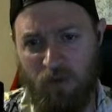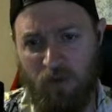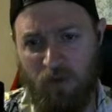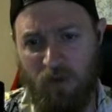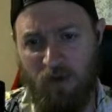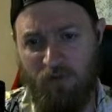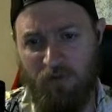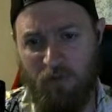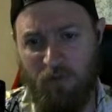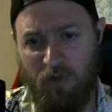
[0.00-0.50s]

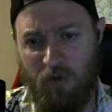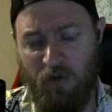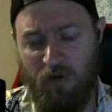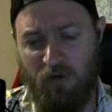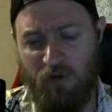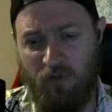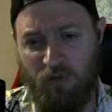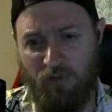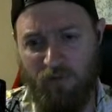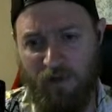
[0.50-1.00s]
I'm going
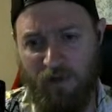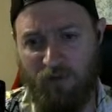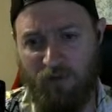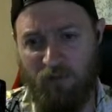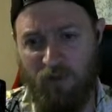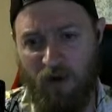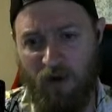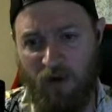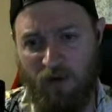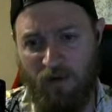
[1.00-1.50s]
into
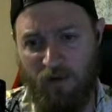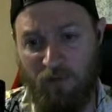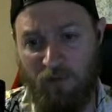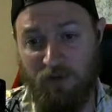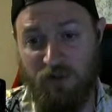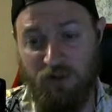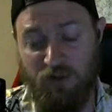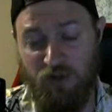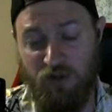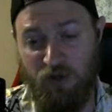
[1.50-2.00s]
advanced priority,
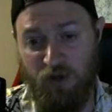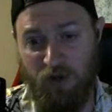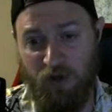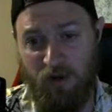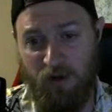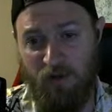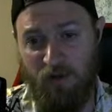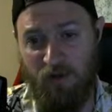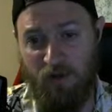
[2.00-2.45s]
which is good.